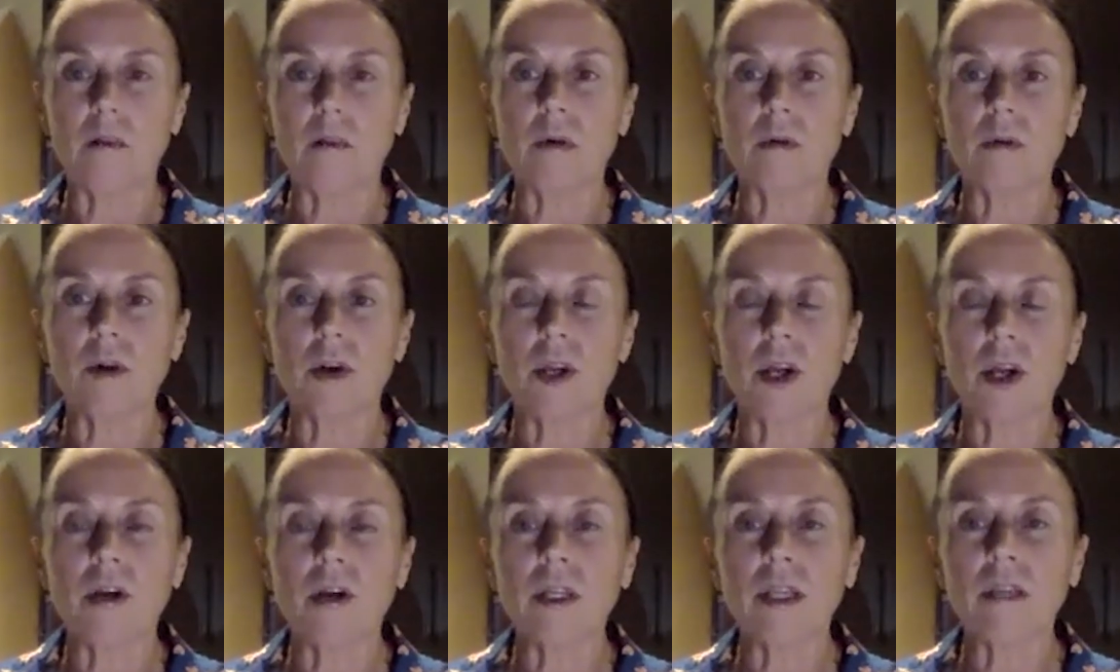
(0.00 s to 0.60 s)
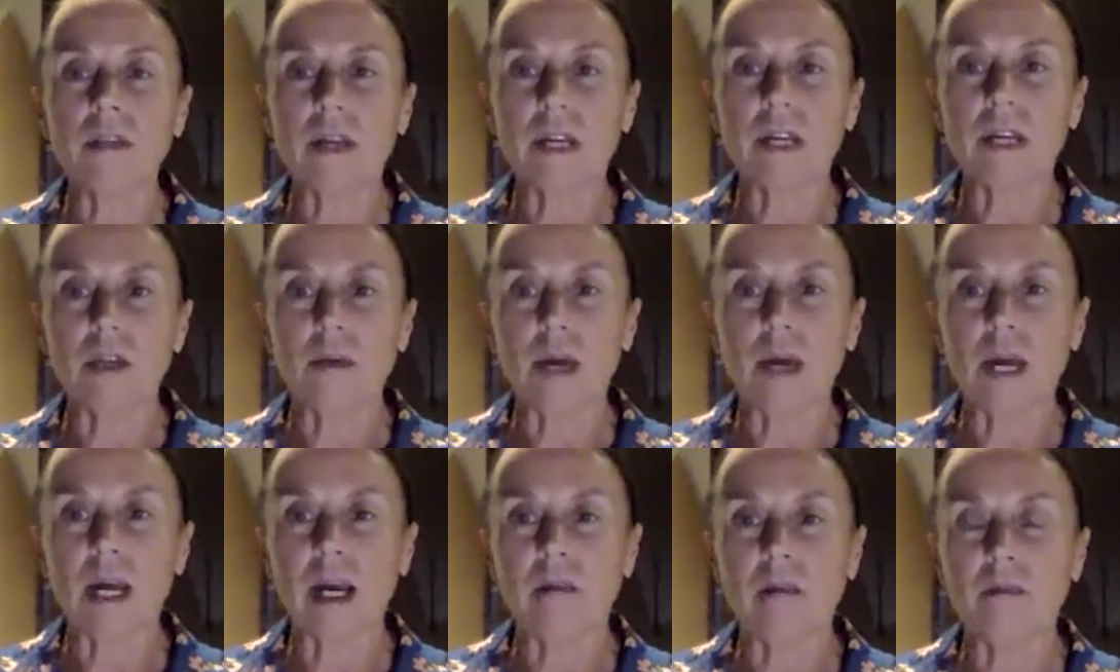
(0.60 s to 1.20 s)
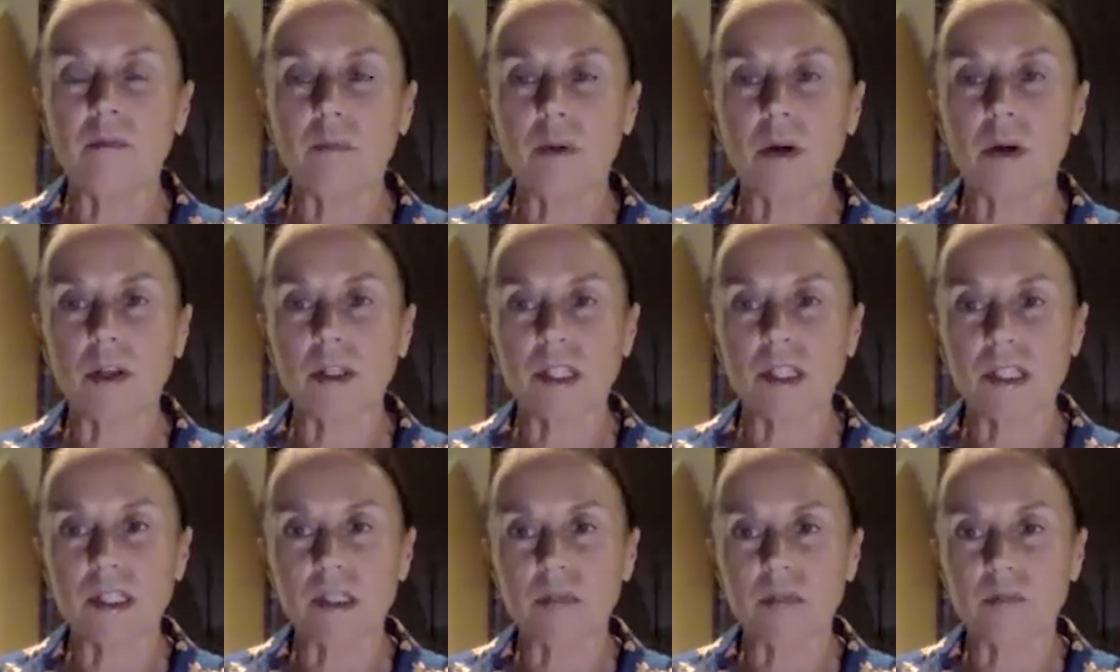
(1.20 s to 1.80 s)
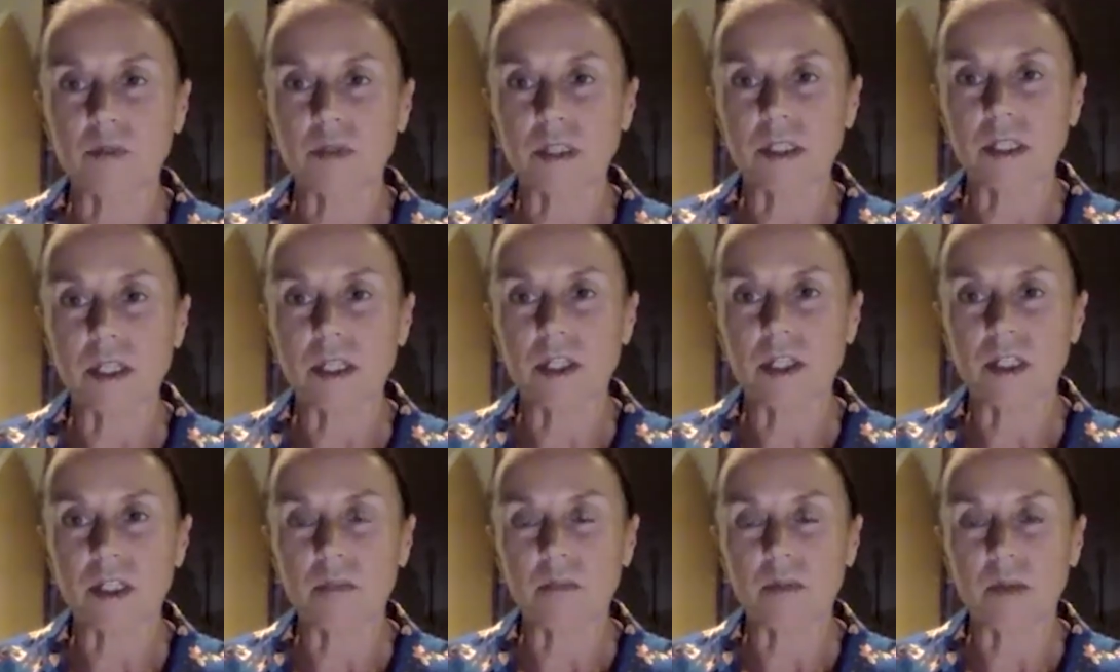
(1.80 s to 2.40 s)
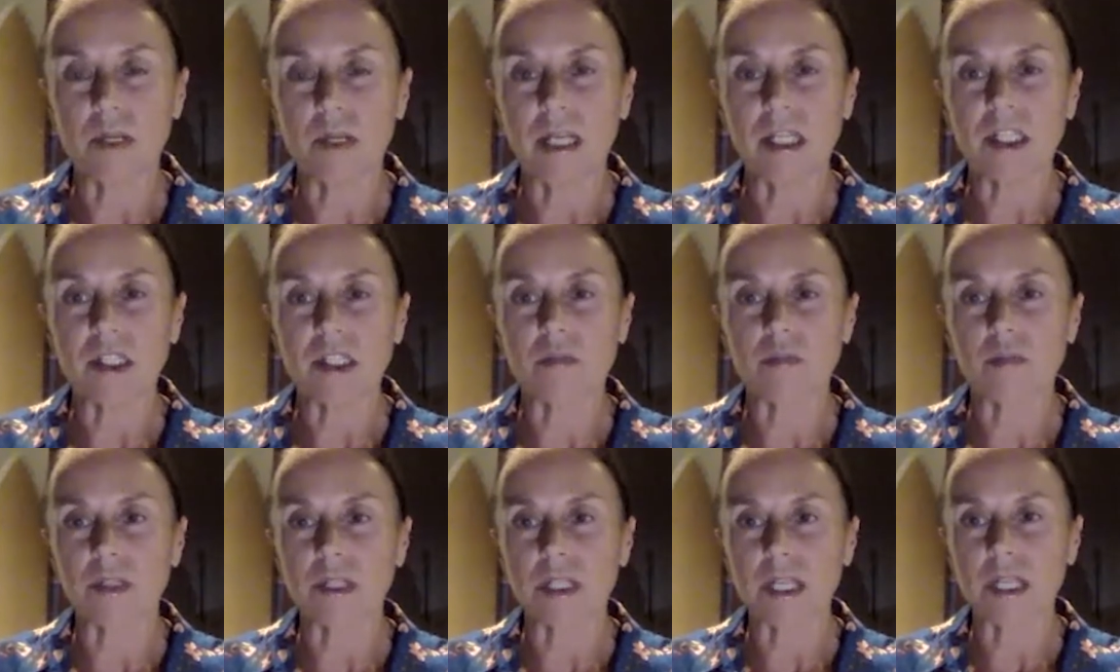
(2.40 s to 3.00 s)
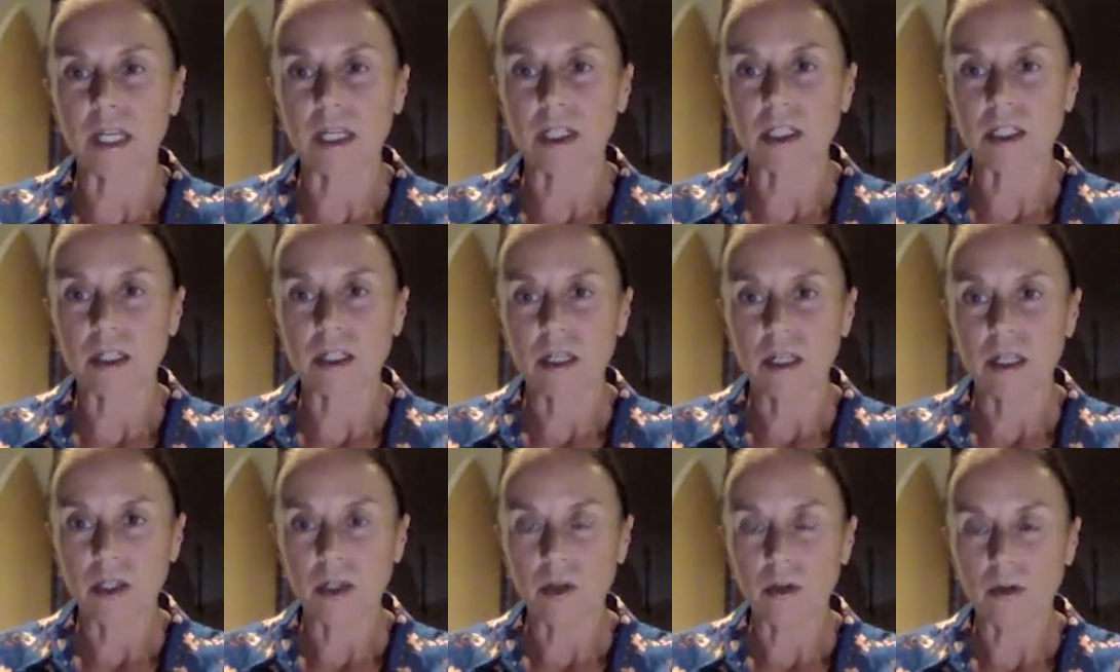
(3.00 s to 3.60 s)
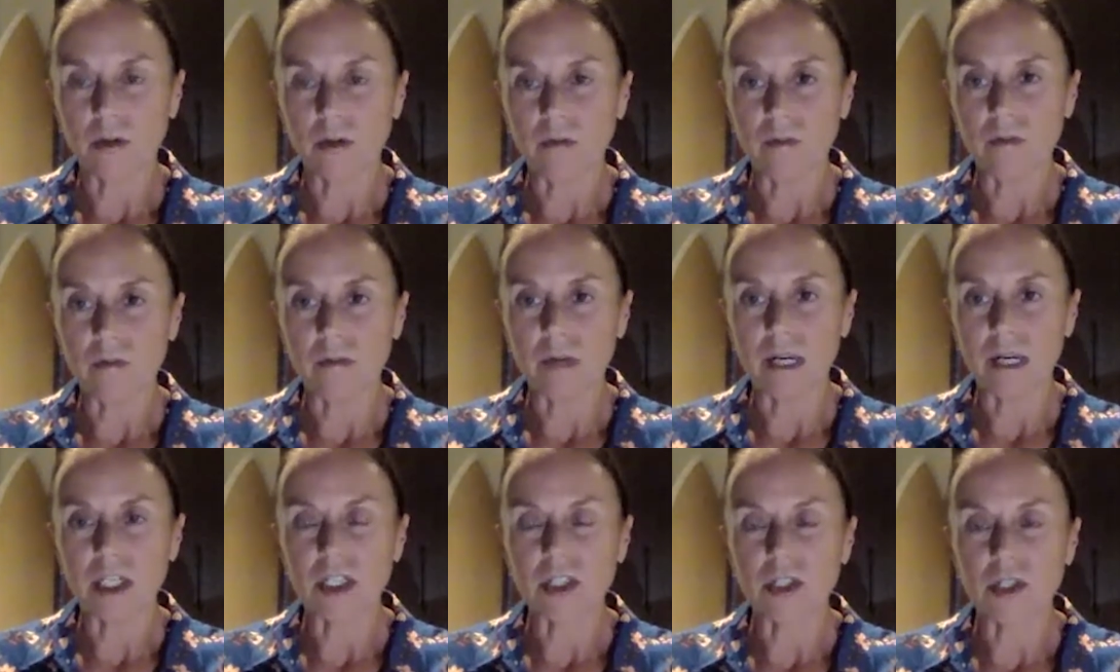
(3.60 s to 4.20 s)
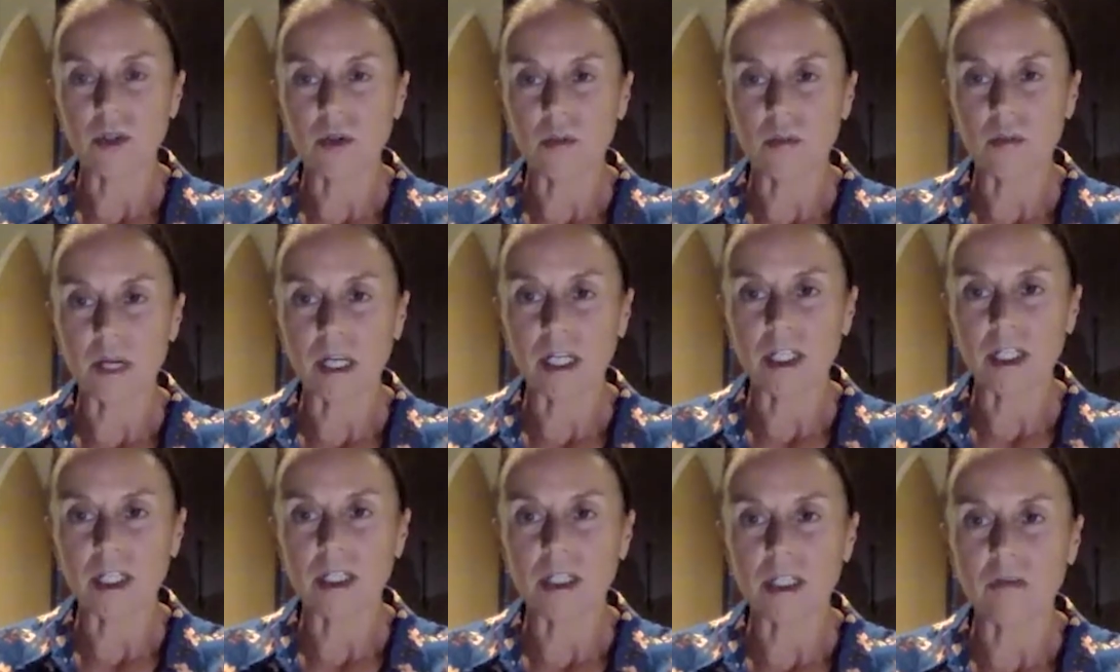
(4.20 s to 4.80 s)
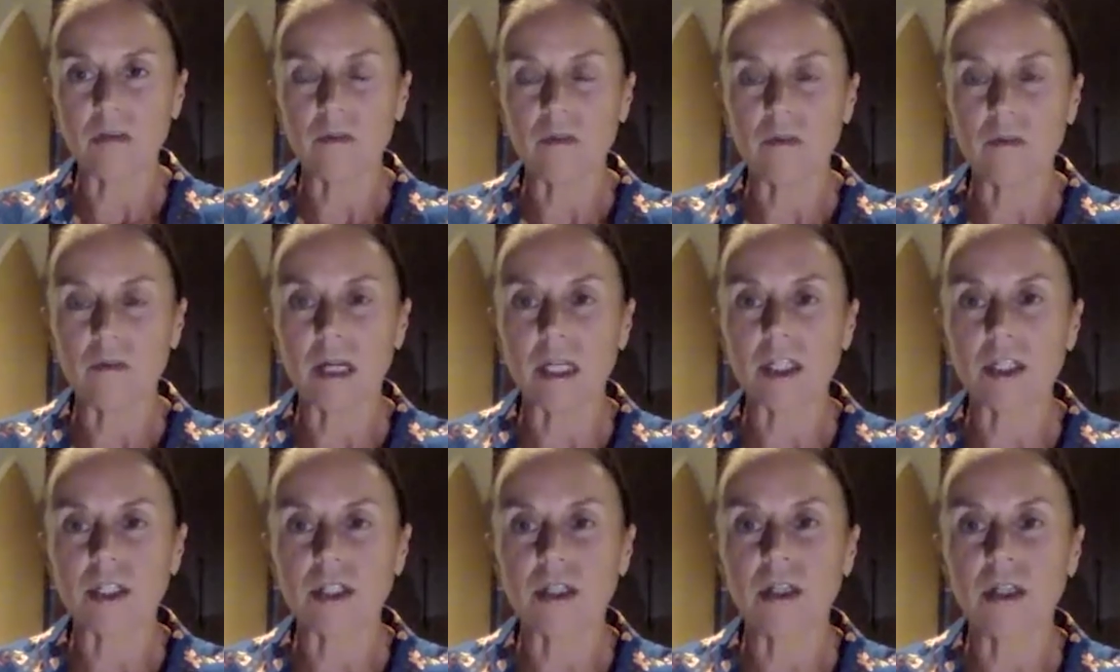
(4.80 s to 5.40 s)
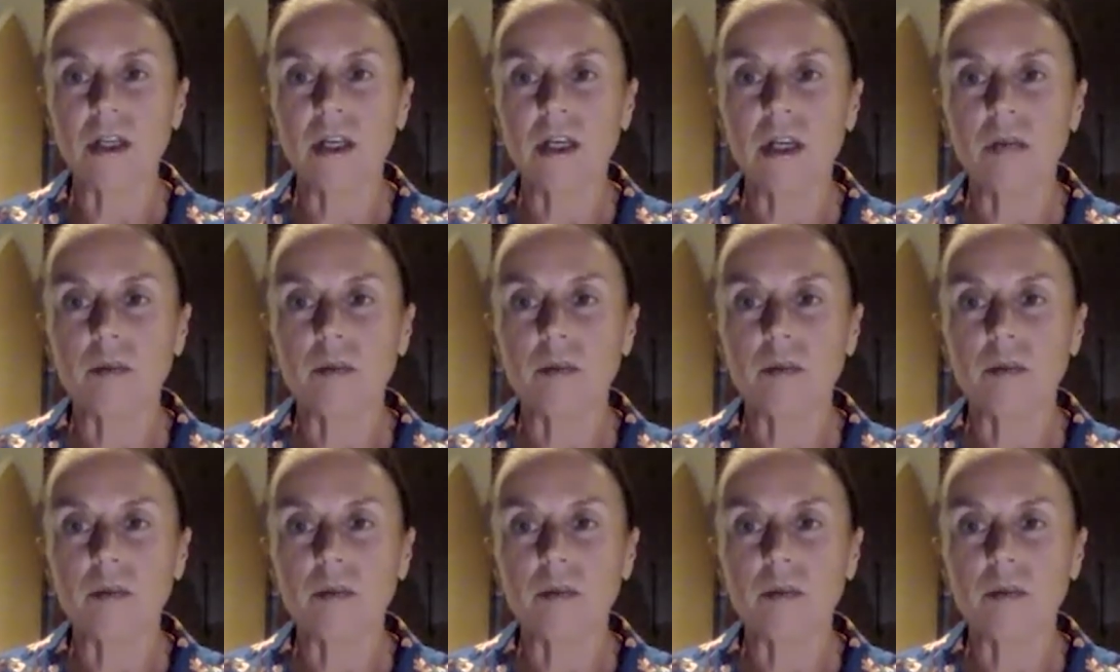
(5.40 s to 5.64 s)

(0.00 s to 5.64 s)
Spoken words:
Not only that you have policies and procedures in place to protect your information and your patient information,